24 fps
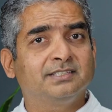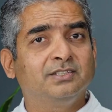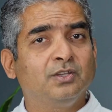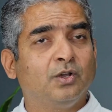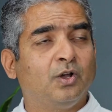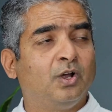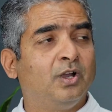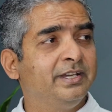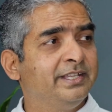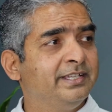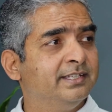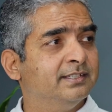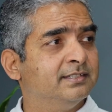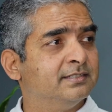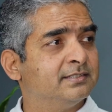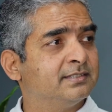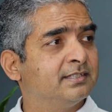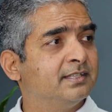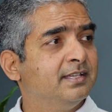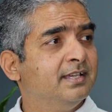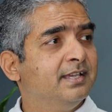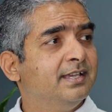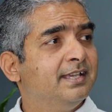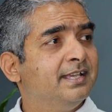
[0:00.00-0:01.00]
the audience
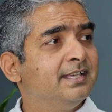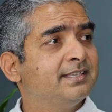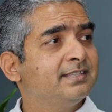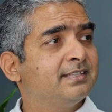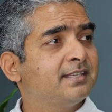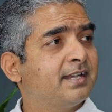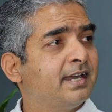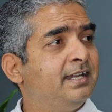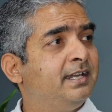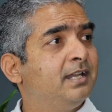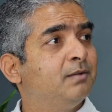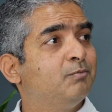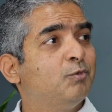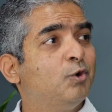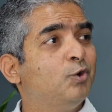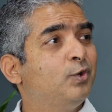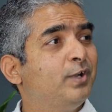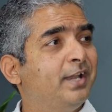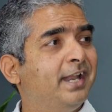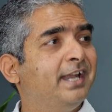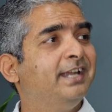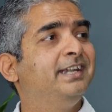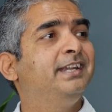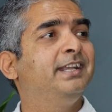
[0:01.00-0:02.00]
is right about
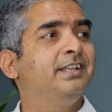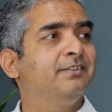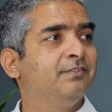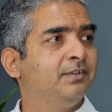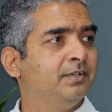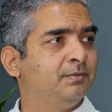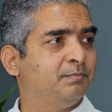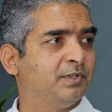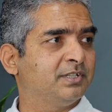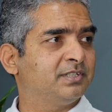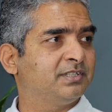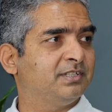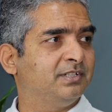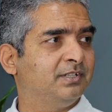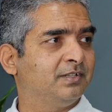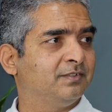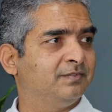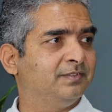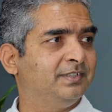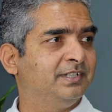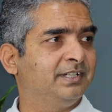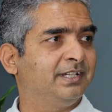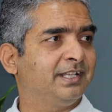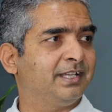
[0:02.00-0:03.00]
91% of
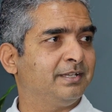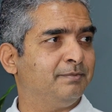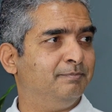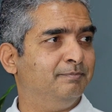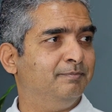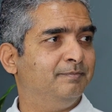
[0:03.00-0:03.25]
the time.